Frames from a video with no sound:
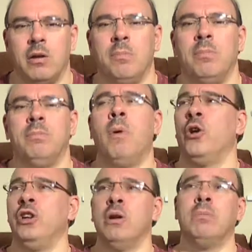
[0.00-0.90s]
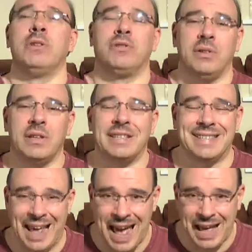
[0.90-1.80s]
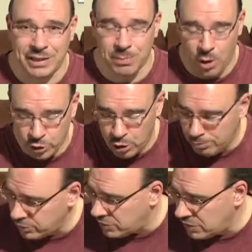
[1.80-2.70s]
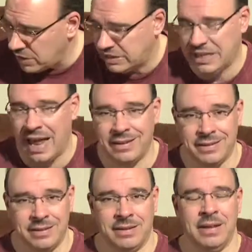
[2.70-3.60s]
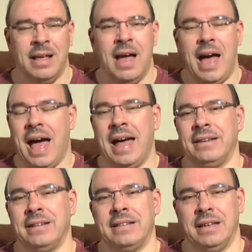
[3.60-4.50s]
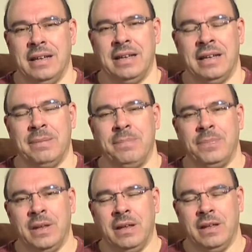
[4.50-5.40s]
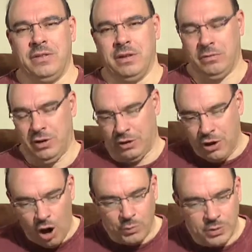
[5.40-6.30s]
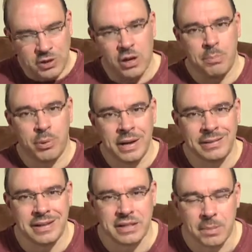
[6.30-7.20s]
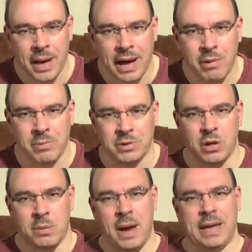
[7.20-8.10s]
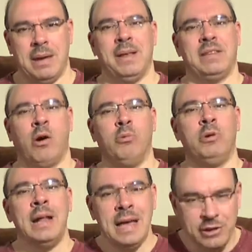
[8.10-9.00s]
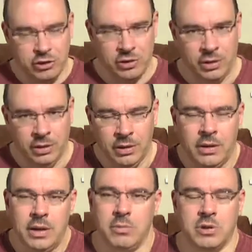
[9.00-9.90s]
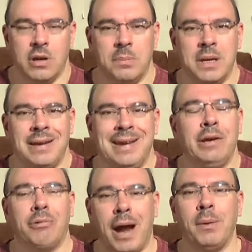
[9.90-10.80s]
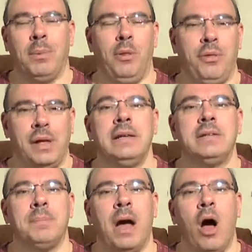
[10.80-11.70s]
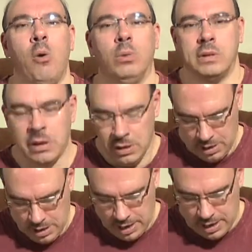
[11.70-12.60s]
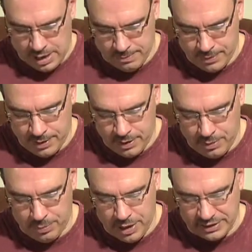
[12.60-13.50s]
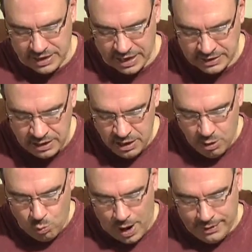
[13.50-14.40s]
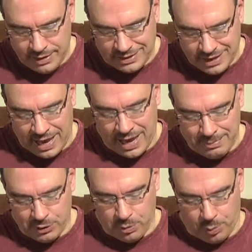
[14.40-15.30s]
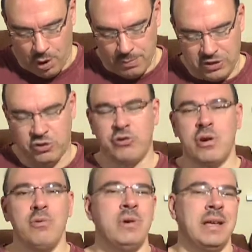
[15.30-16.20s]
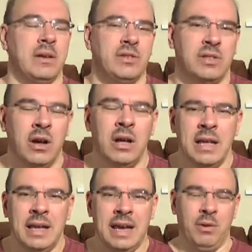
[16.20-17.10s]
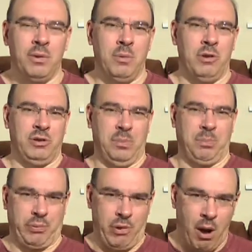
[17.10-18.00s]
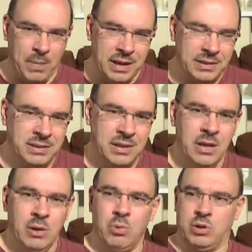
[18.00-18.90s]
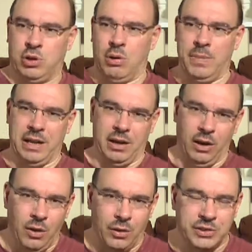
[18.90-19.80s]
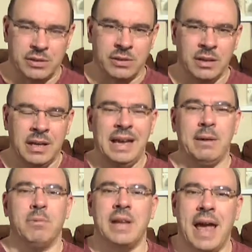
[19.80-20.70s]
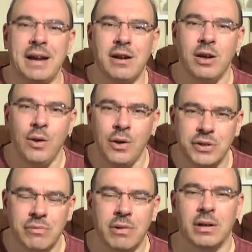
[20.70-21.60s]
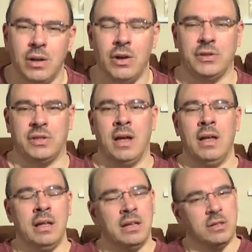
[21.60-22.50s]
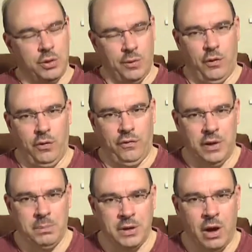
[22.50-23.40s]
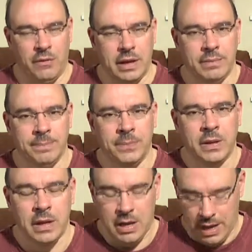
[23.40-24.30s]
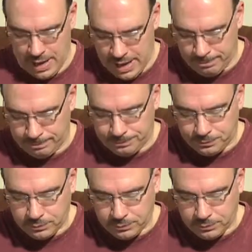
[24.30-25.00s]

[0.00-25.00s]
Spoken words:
More numerous than the stars, more numerous than the sand. And that God was going to bring this about. It was going to make him his own nation. It was going to be an incredible thing to behold. But it says, when the time of the promise drew near. So, in other words, the promise was coming close. It was getting closer and closer to the fulfillment of it. And